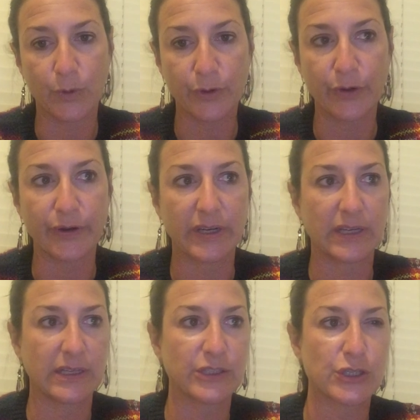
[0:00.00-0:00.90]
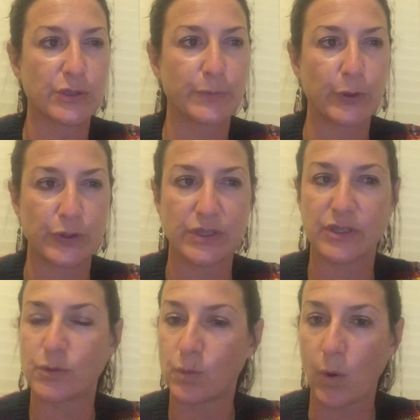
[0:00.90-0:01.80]
work on each
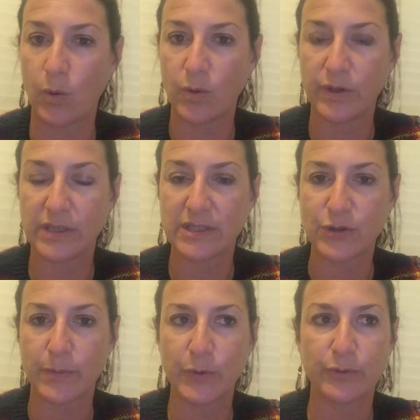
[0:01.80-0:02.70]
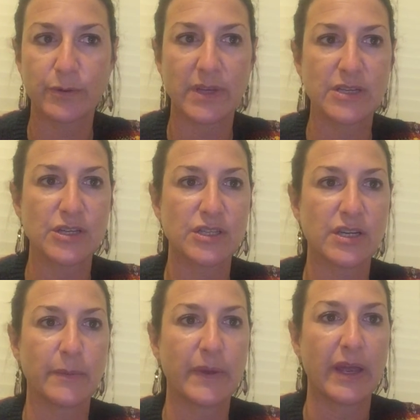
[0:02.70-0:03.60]
person's role in a troubled
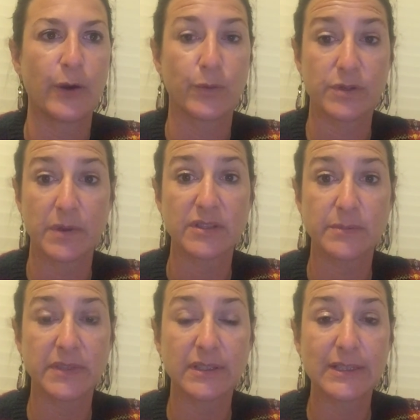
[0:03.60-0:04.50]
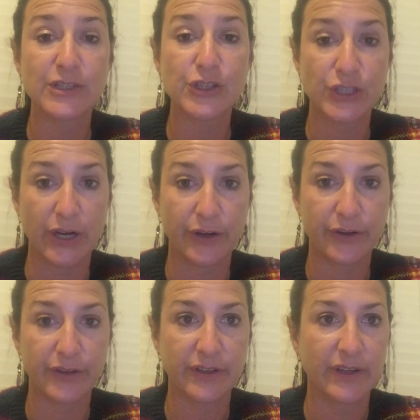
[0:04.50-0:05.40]
relationship. Responsibility is
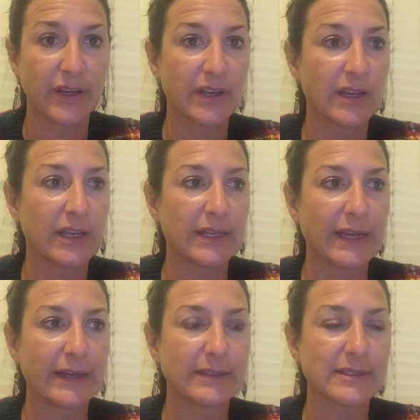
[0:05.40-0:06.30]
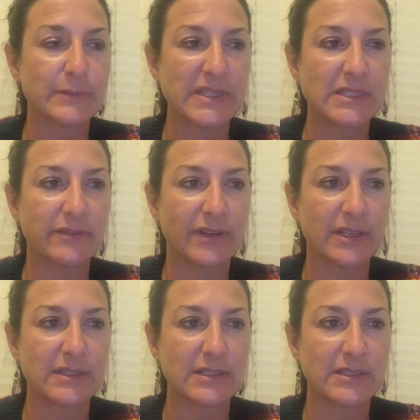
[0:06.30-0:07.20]
shared. Yet domestic
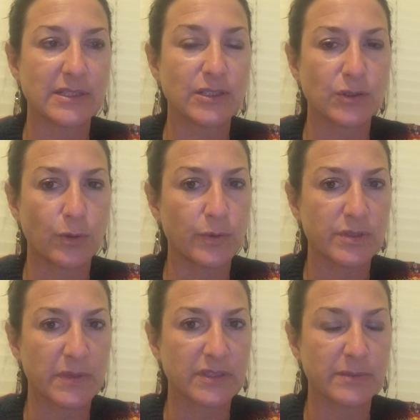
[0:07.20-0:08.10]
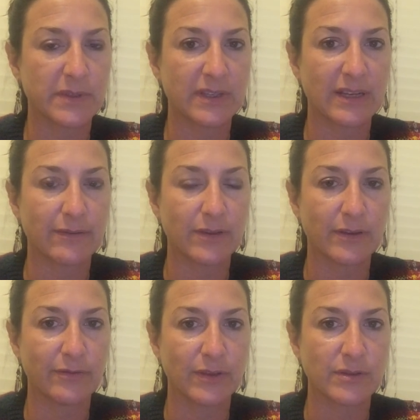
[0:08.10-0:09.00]
violence is the sole responsibility of
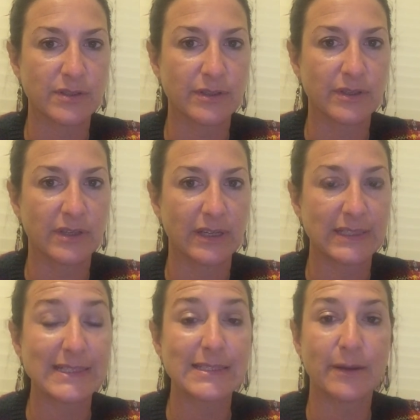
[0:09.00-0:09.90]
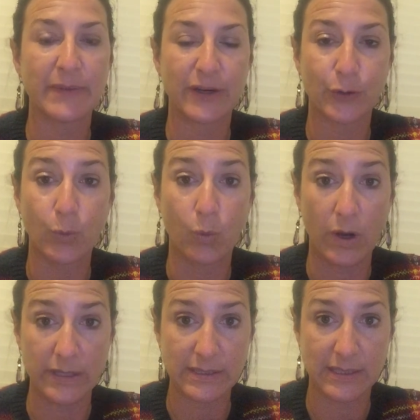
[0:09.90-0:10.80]
the abuser. It does not matter
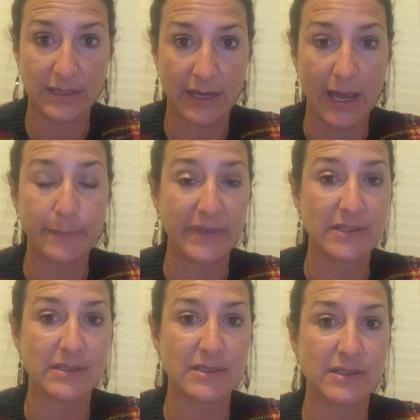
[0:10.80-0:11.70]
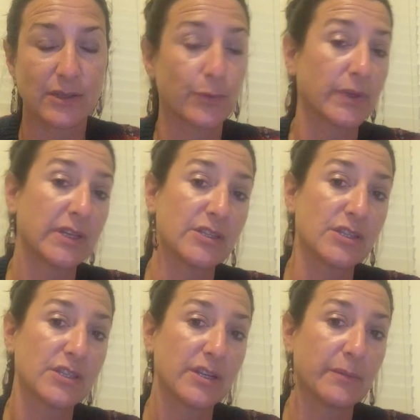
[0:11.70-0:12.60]
what happens in a
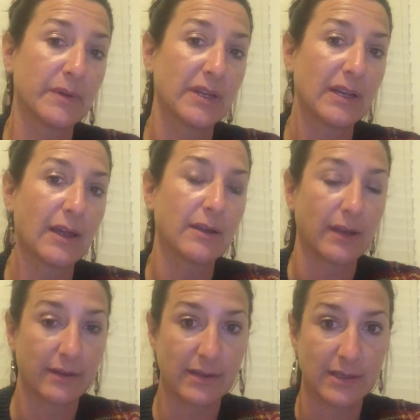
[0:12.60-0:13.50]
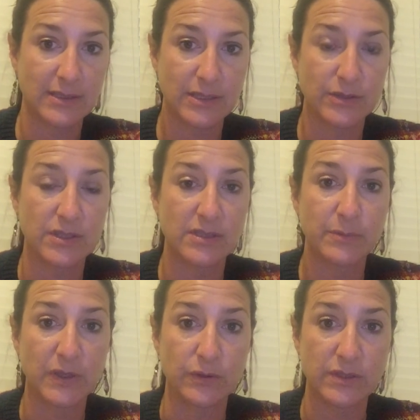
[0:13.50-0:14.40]
relationship. Nothing excuses
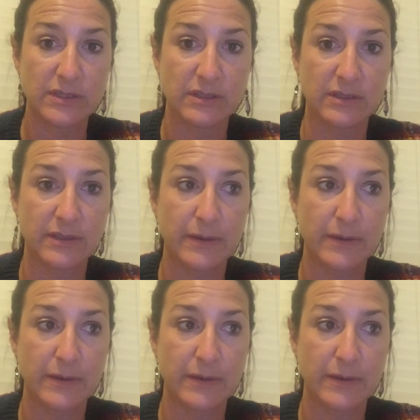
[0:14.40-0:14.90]
abuse.